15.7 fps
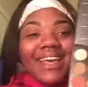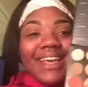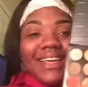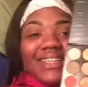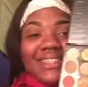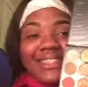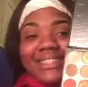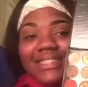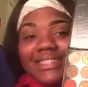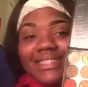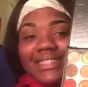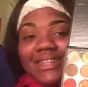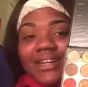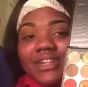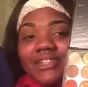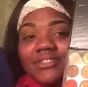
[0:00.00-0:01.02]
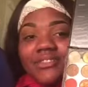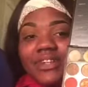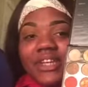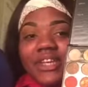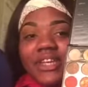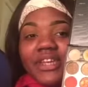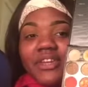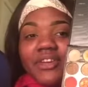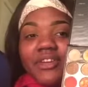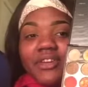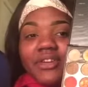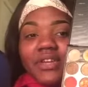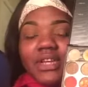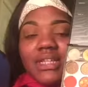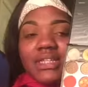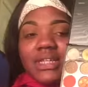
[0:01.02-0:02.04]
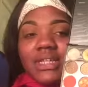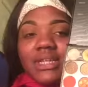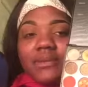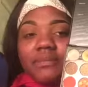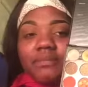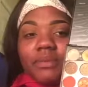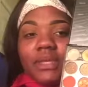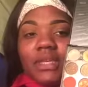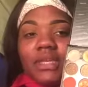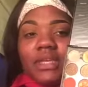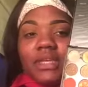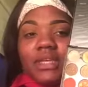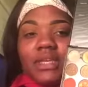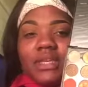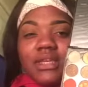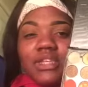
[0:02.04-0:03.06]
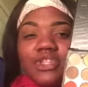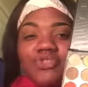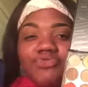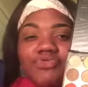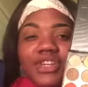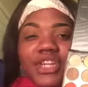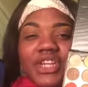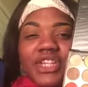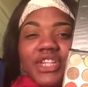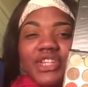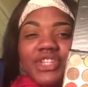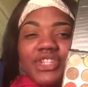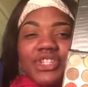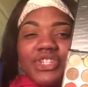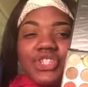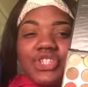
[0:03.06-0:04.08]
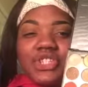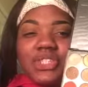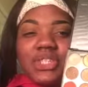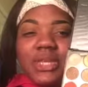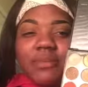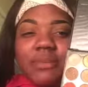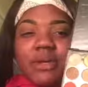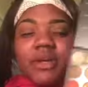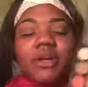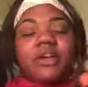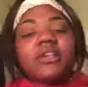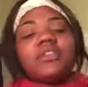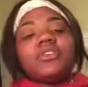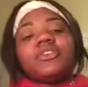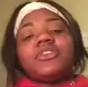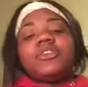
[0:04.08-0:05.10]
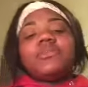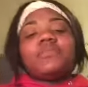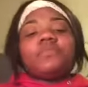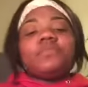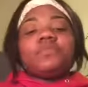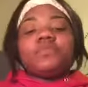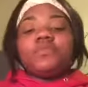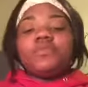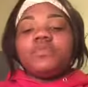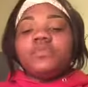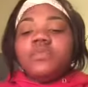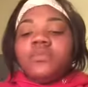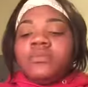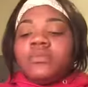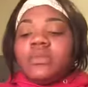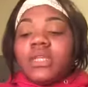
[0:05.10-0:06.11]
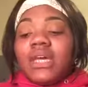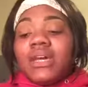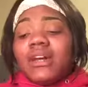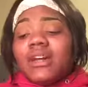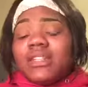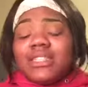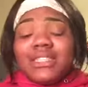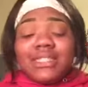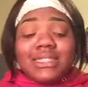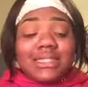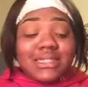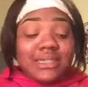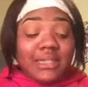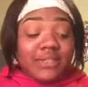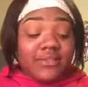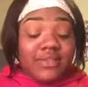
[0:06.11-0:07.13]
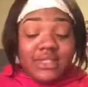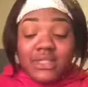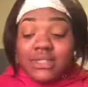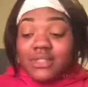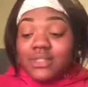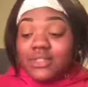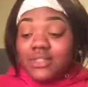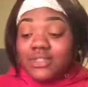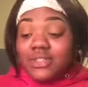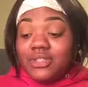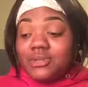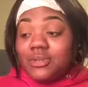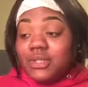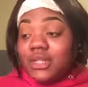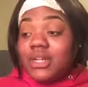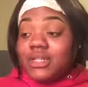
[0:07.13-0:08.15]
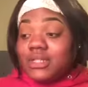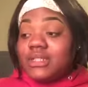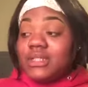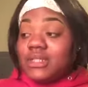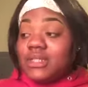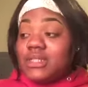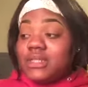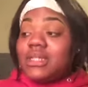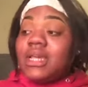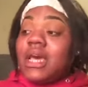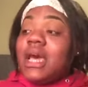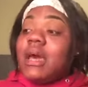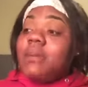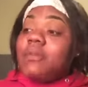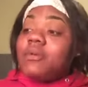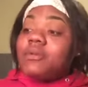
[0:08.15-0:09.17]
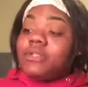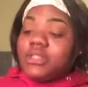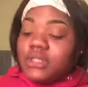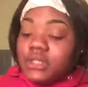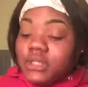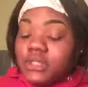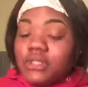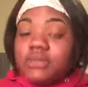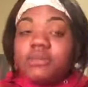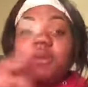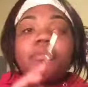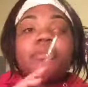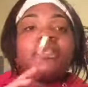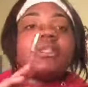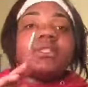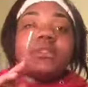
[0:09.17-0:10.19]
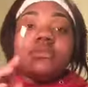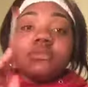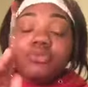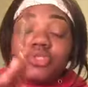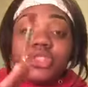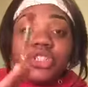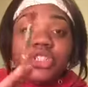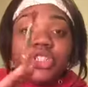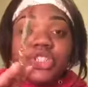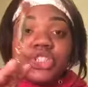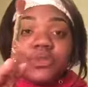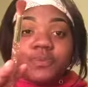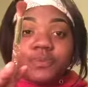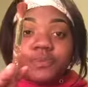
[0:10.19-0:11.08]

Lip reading: It's this color right here. It's like a pinkish reddish type of color. I honestly love this color, to be honest, but we're just gonna use my blending brush.